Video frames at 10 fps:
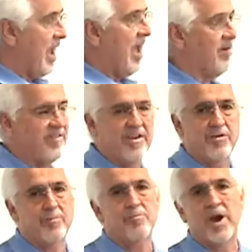have
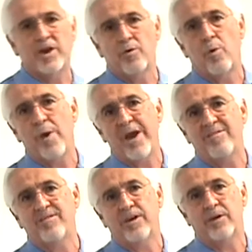either
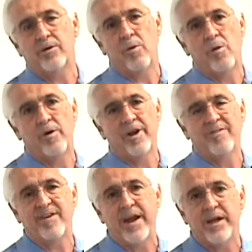microwaved it or
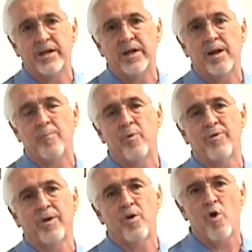they've heated it up
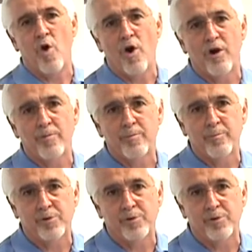with a car